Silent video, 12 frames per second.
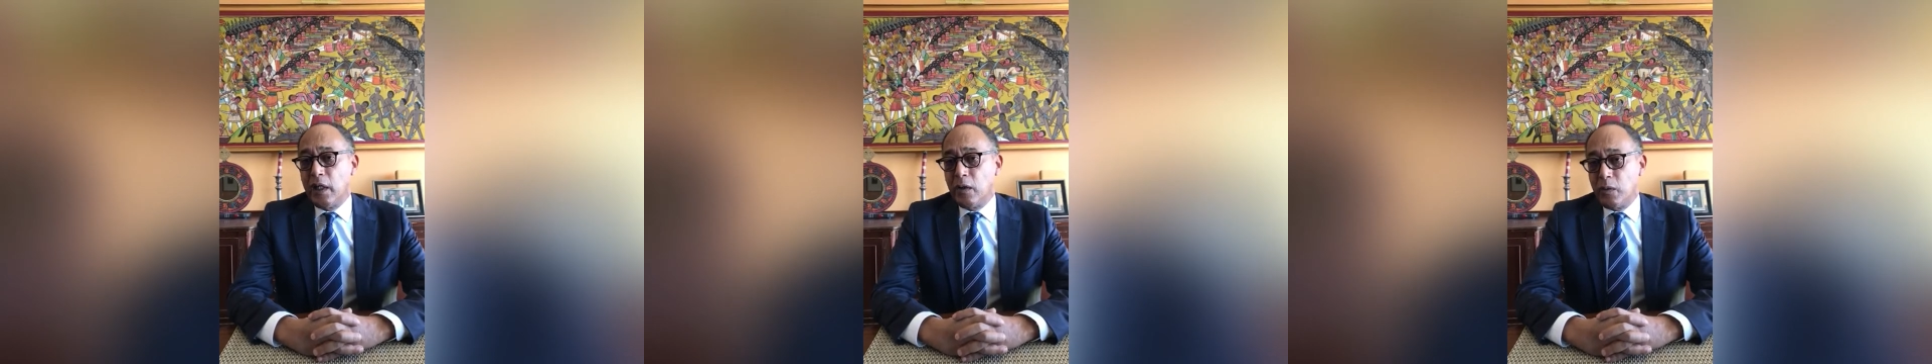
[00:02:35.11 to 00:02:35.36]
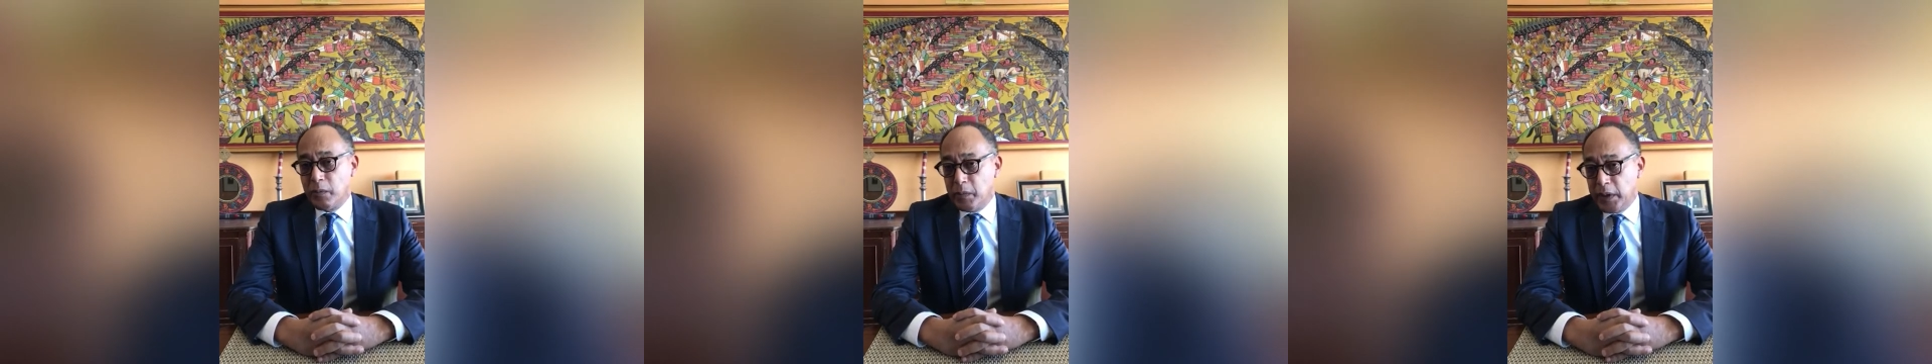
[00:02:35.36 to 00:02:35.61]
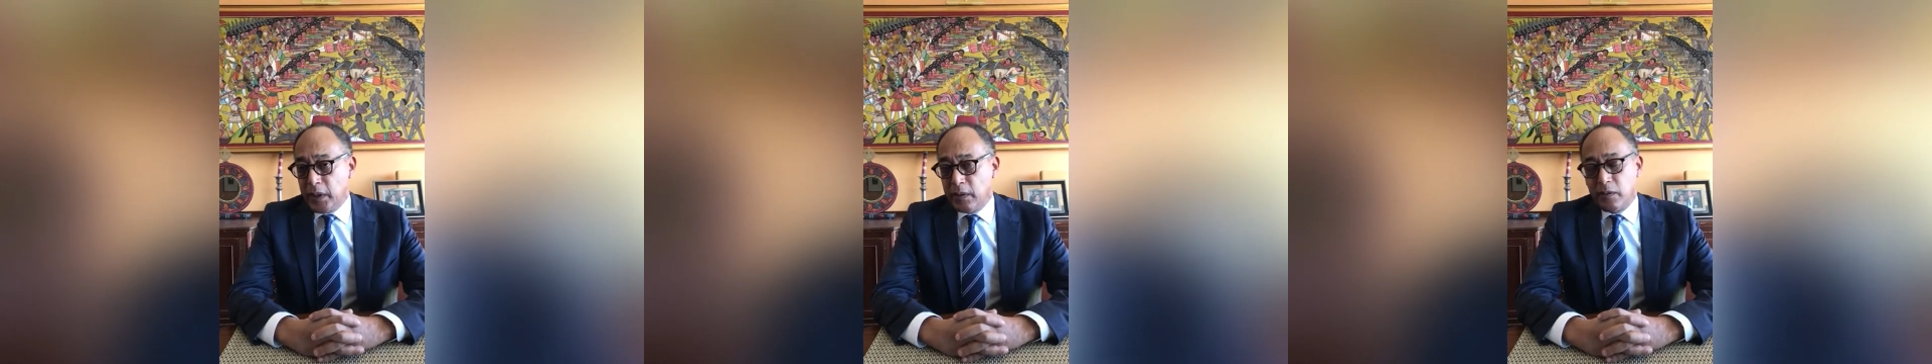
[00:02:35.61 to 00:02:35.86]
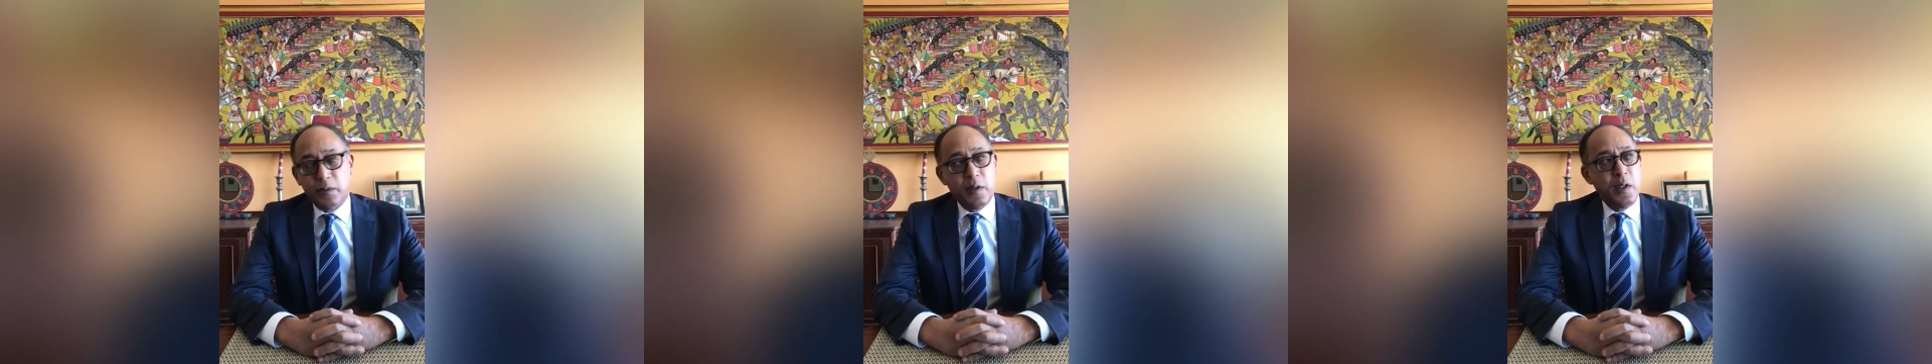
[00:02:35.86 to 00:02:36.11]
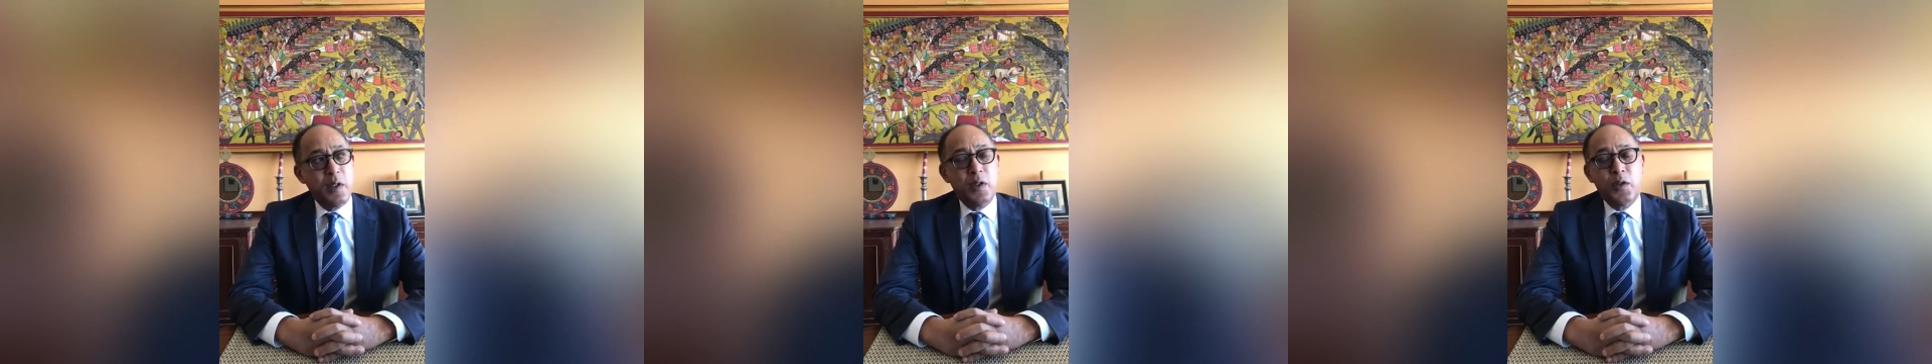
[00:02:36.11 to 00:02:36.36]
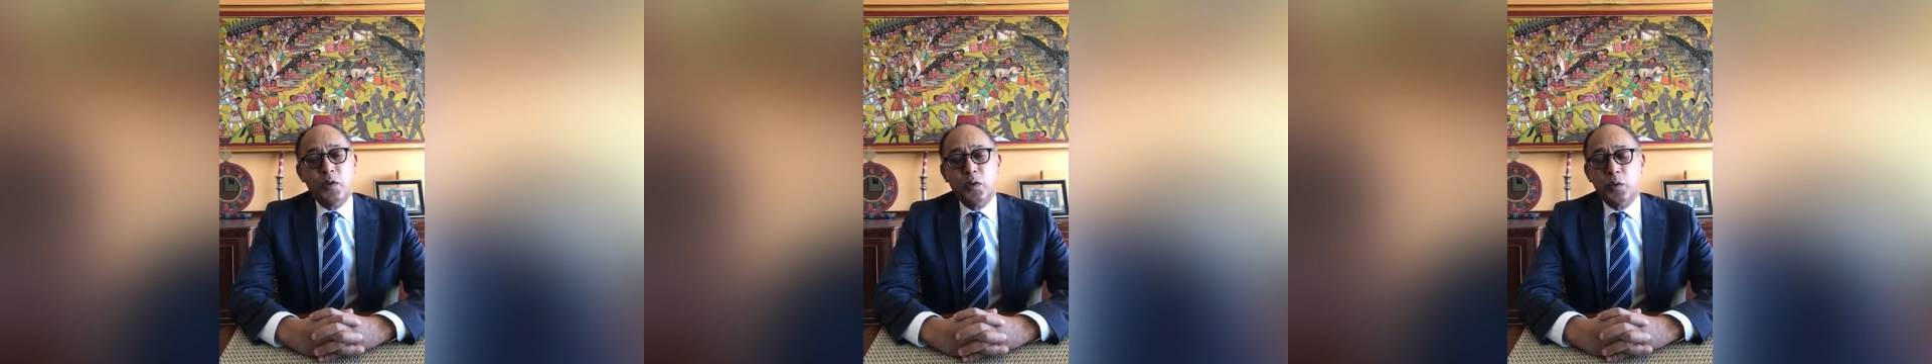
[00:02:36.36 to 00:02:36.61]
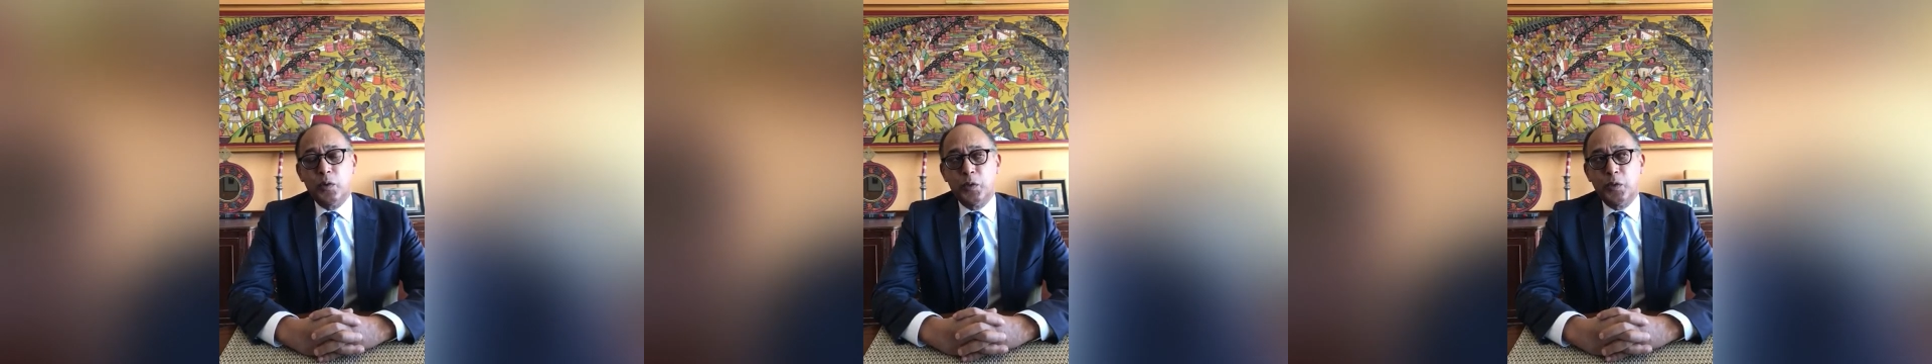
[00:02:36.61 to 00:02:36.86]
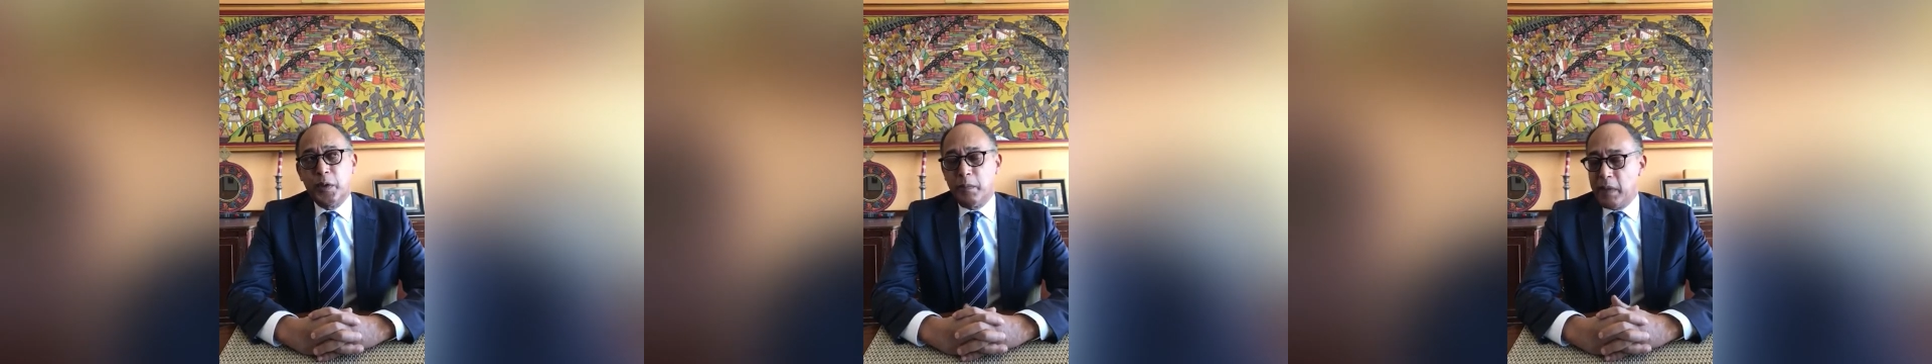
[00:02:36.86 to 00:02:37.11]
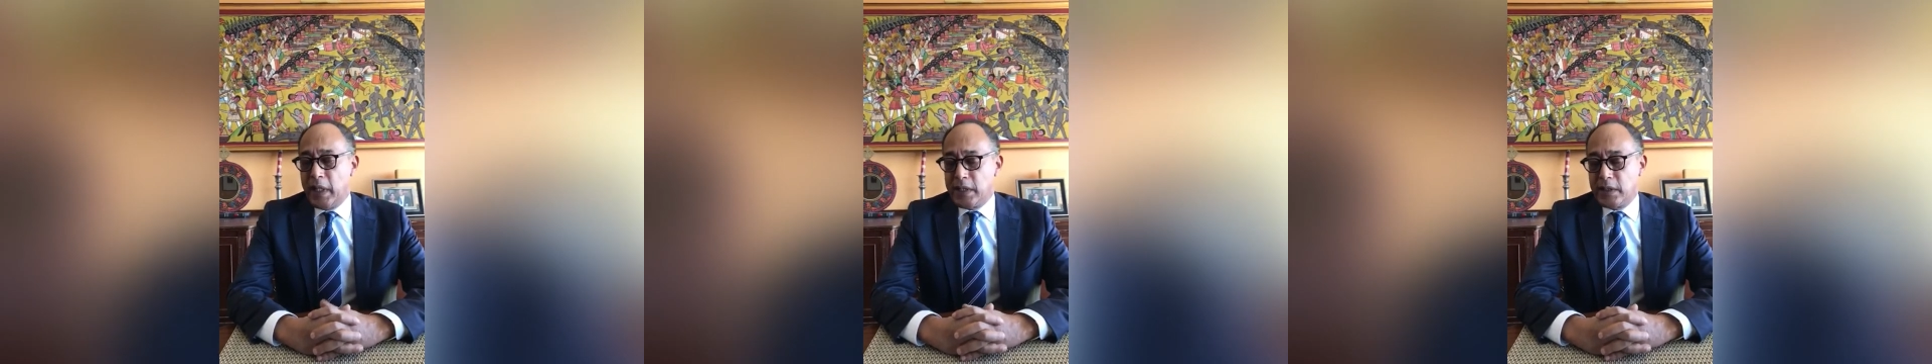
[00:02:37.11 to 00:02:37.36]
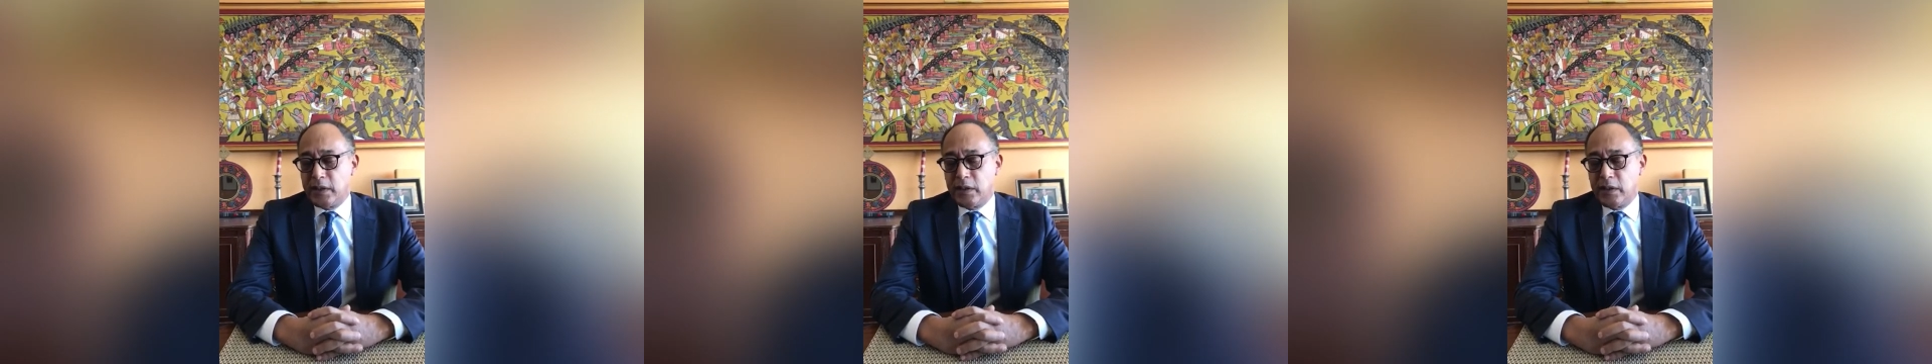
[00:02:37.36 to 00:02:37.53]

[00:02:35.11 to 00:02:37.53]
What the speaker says: women to do the best,